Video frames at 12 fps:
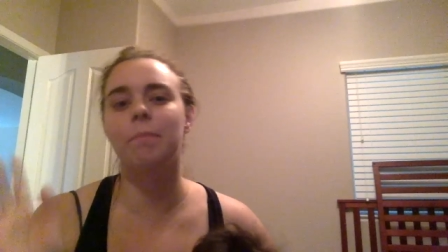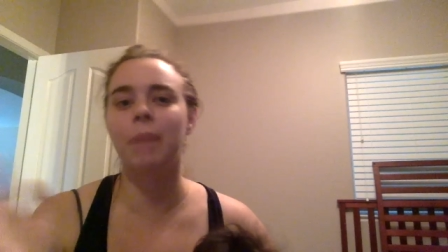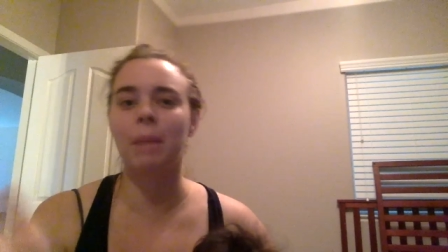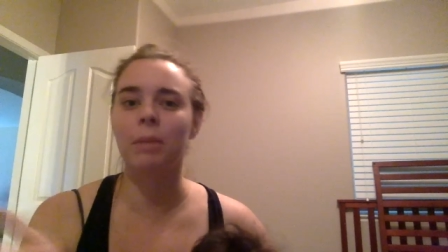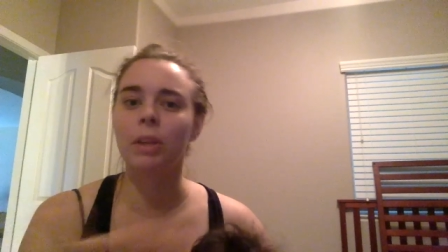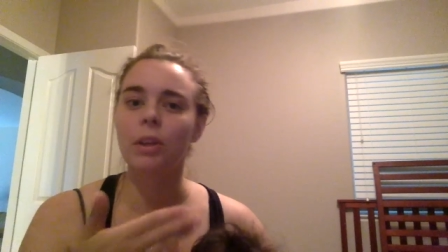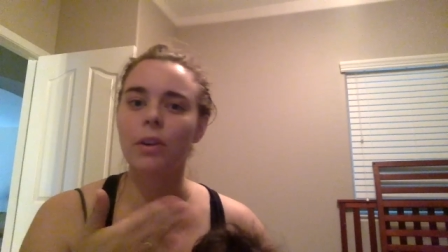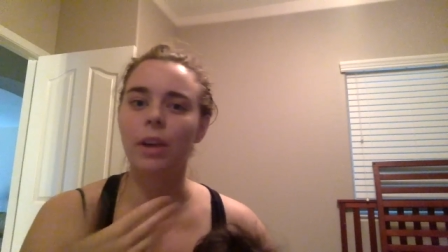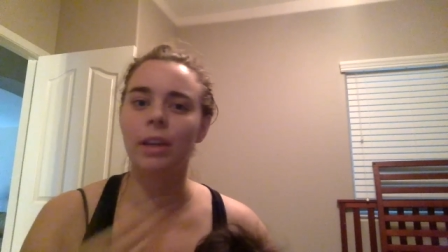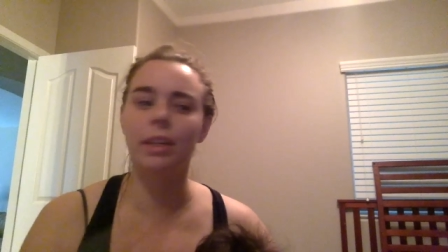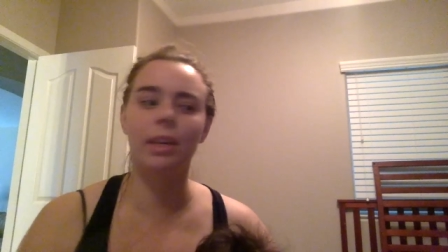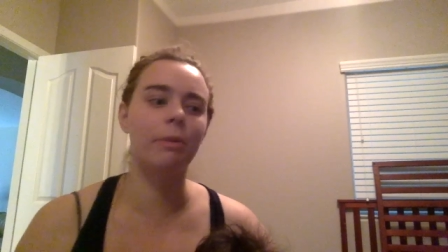but I'm going to go
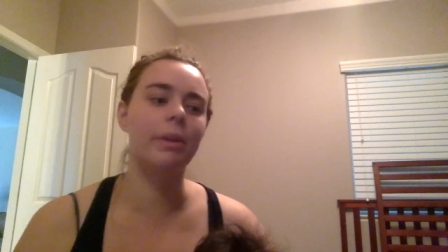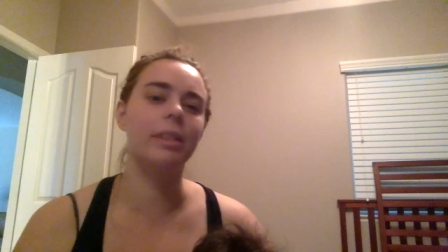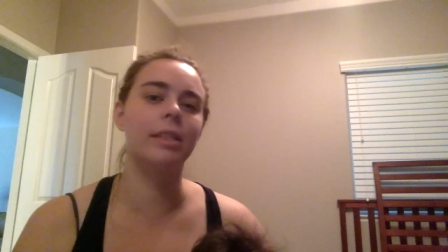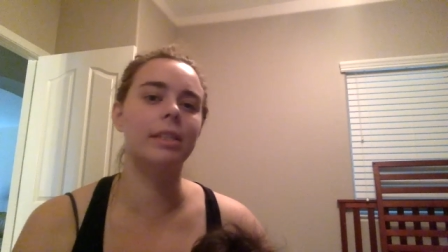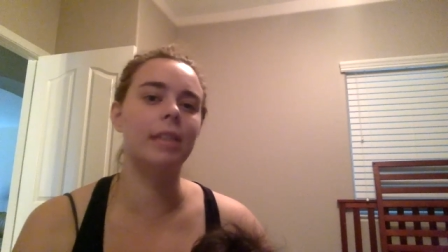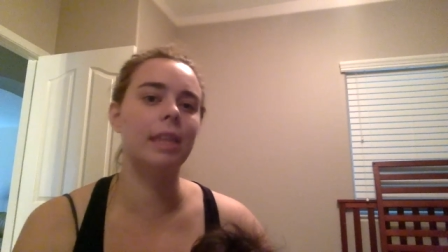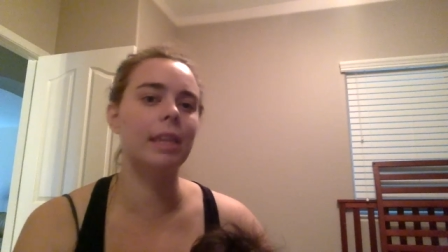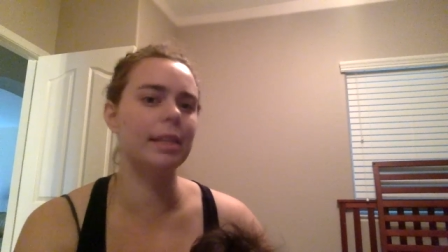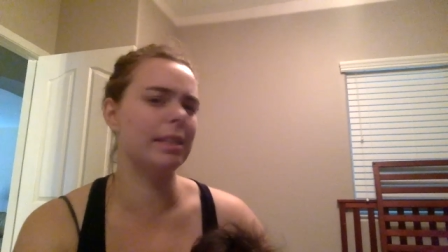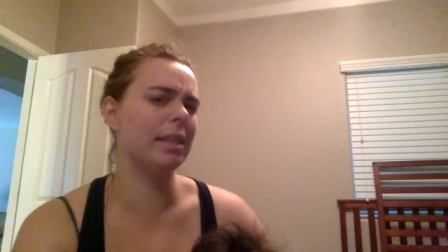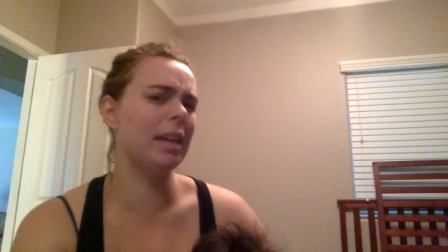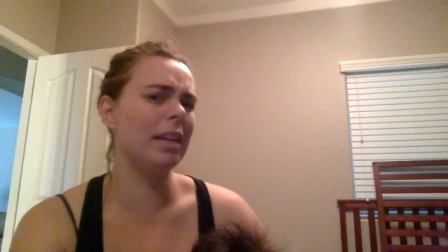ahead and keep the rest because I think
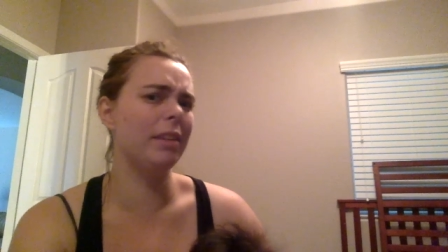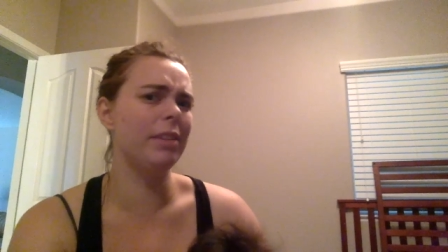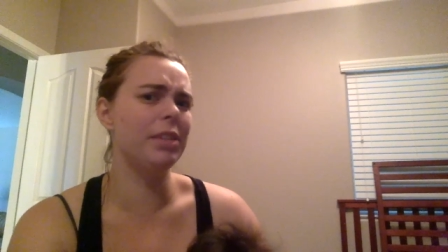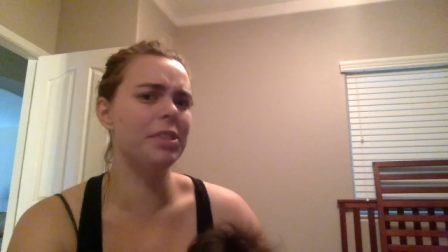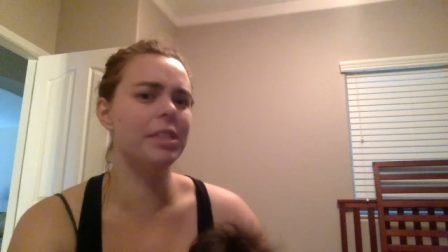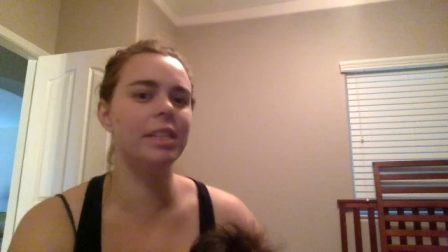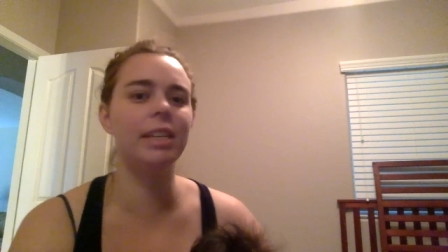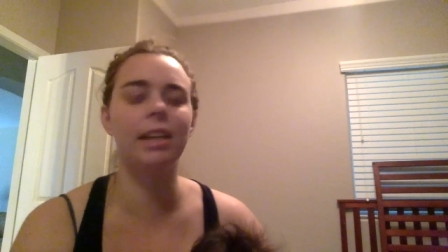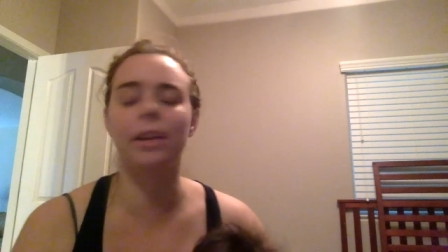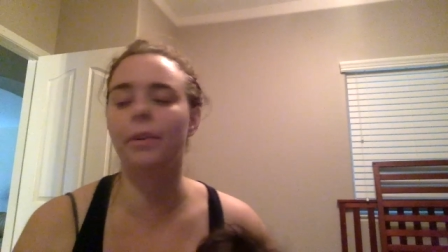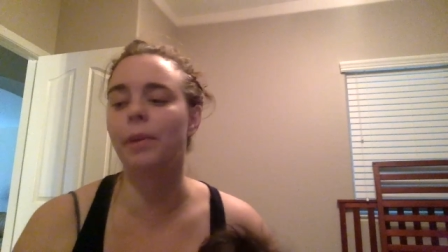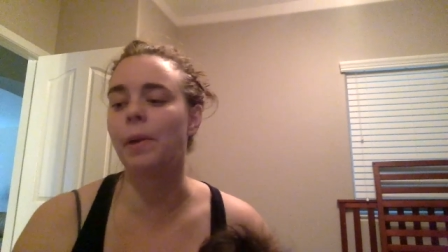it's kind of interesting.
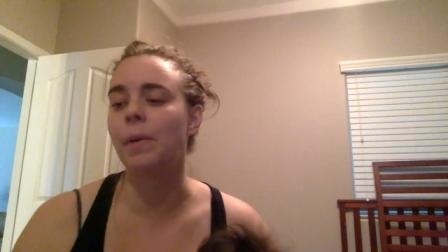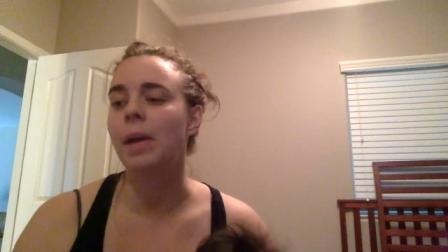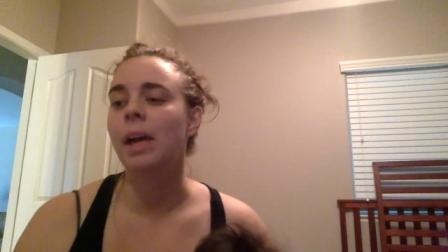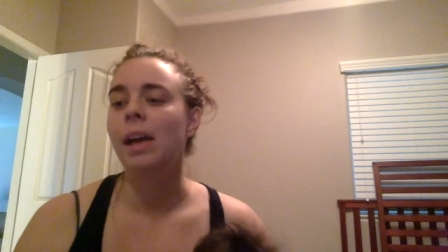I don't know.